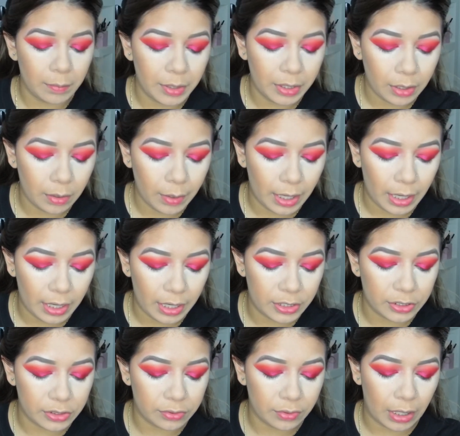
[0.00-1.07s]
go ahead and
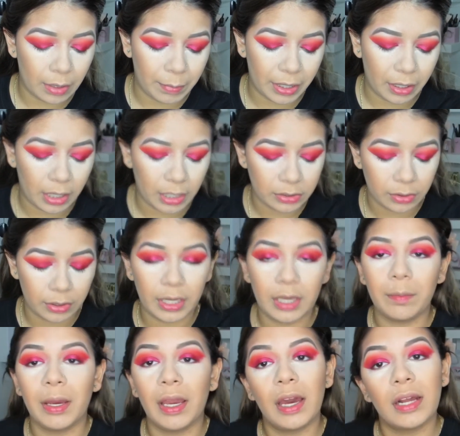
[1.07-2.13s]
just grab my contour kit
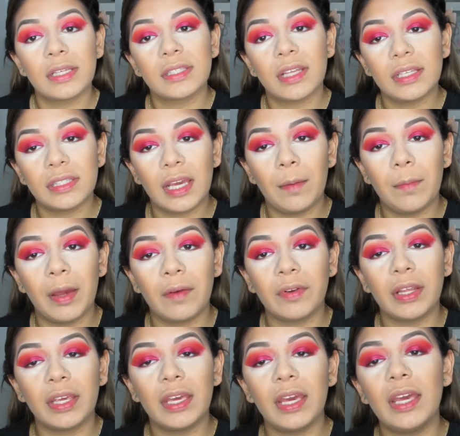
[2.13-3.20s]
by Anastasia
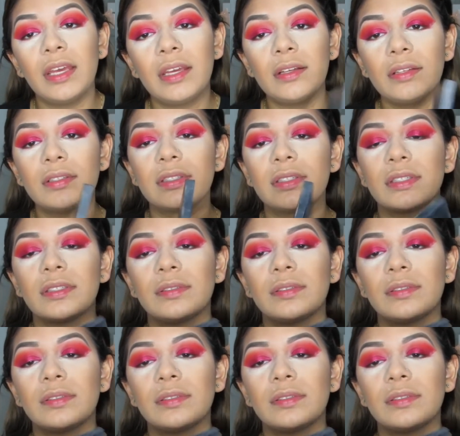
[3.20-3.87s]
Beverly Hills,